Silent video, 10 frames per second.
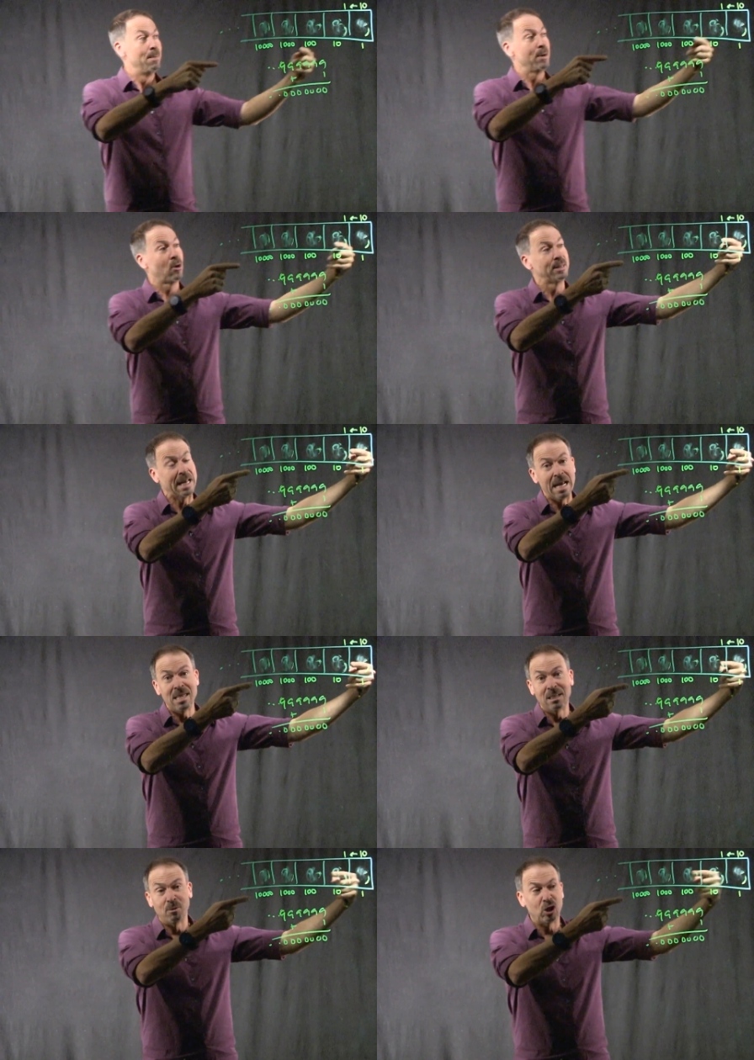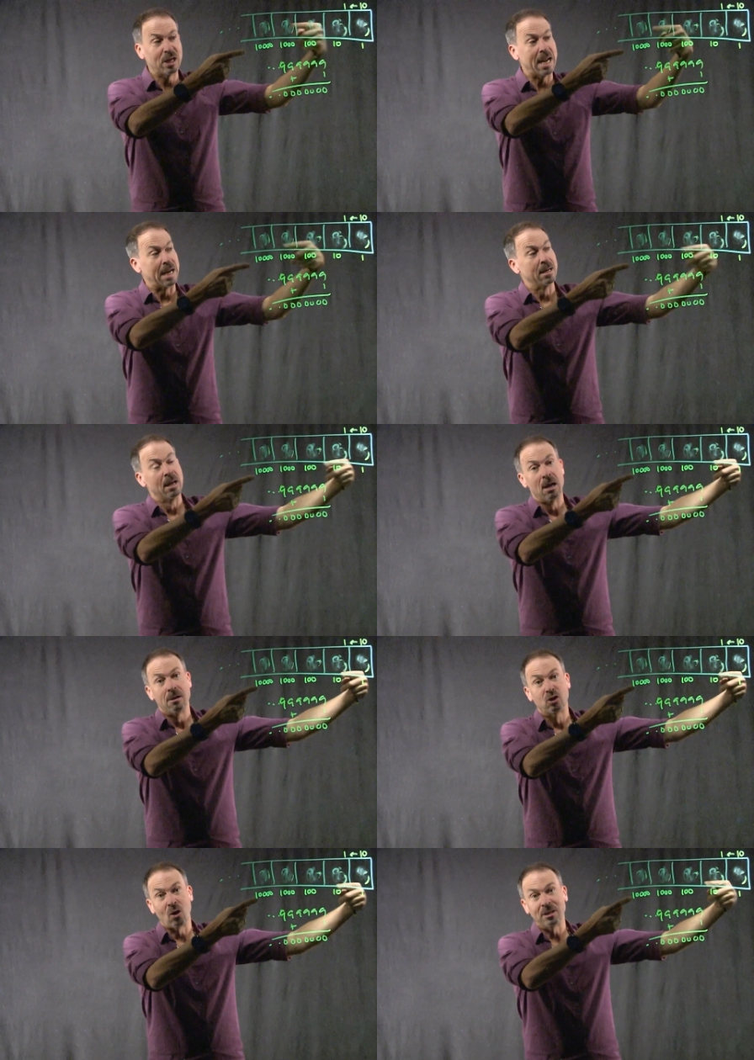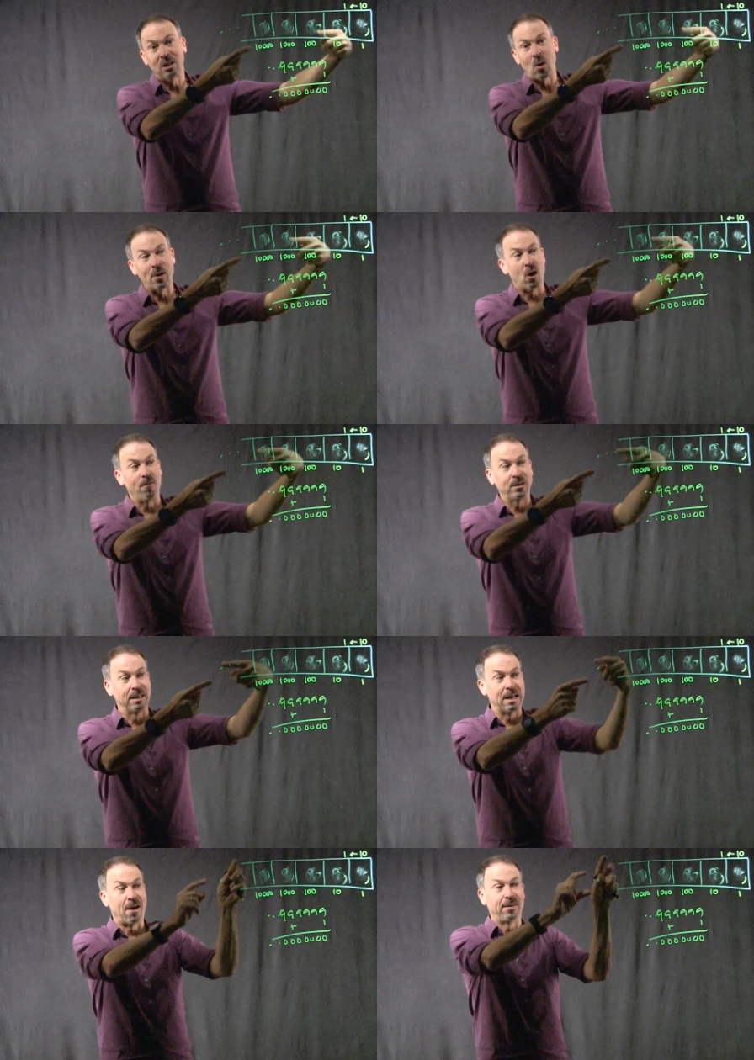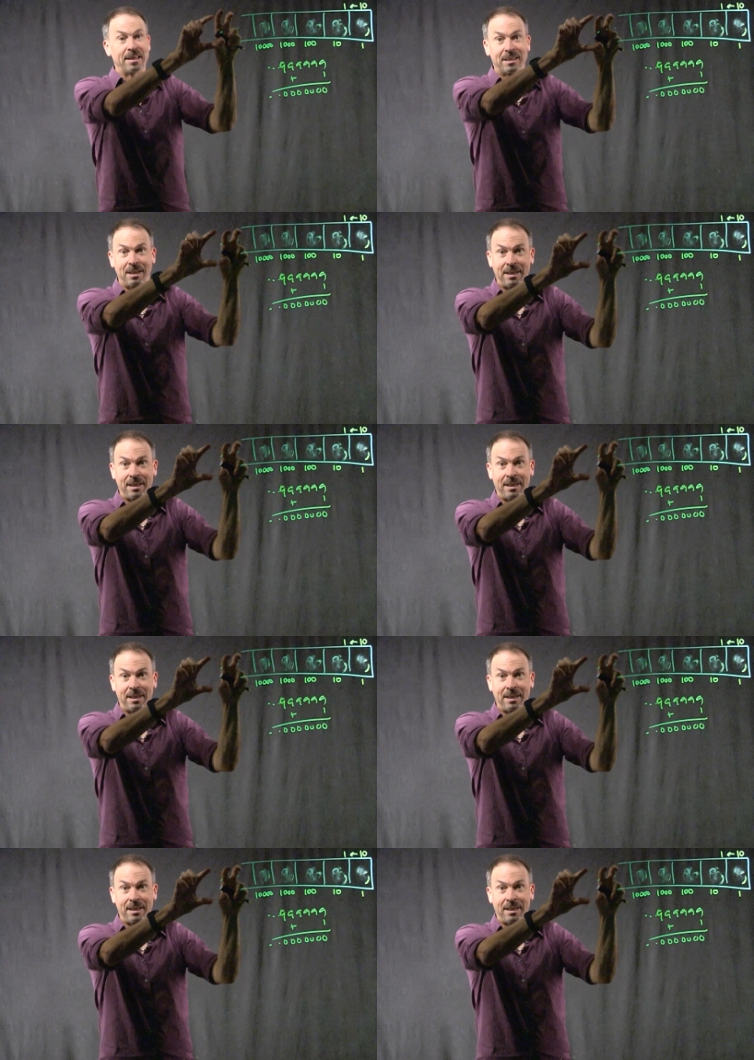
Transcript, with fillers: Because in this machine, dots going off to the left that